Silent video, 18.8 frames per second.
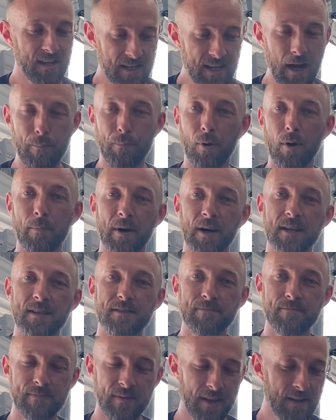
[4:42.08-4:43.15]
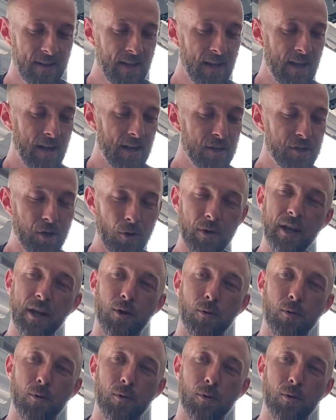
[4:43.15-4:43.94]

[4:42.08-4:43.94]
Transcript: Yeah, pretty much. Doing it